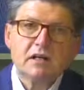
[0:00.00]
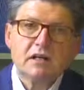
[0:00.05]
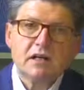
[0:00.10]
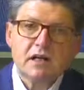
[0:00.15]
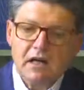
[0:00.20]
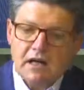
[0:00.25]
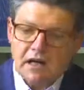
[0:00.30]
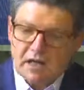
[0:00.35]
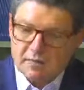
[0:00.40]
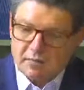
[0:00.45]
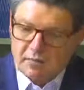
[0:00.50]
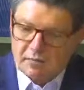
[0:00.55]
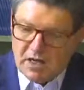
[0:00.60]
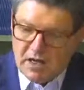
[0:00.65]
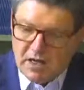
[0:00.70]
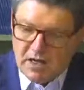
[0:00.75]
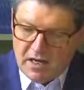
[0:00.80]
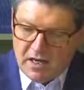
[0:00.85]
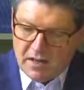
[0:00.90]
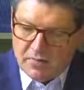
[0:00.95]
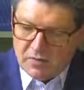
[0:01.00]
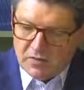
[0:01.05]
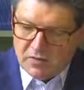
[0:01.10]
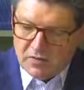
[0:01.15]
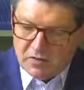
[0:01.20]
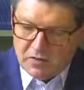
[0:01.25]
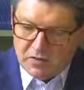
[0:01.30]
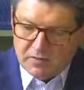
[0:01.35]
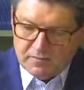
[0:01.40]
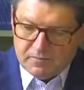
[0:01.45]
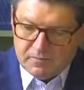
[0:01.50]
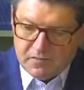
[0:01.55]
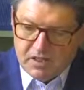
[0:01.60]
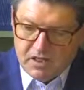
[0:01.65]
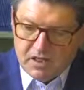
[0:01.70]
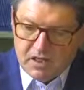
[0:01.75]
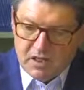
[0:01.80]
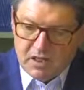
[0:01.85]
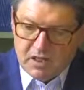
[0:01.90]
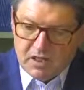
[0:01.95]
We don't have to learn
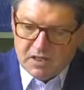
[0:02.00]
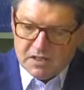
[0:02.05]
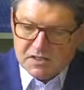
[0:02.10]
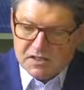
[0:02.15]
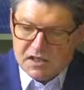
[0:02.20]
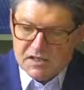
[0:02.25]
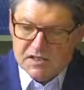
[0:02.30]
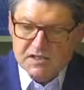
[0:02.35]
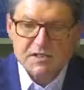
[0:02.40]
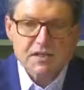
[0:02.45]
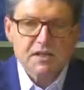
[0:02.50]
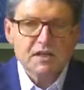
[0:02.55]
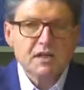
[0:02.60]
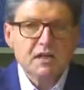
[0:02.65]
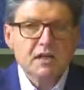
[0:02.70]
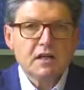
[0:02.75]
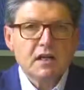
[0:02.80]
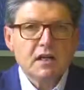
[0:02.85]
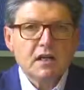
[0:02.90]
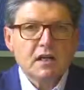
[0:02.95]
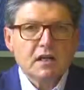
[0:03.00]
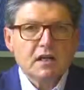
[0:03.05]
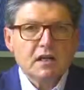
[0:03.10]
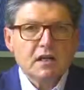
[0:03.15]
how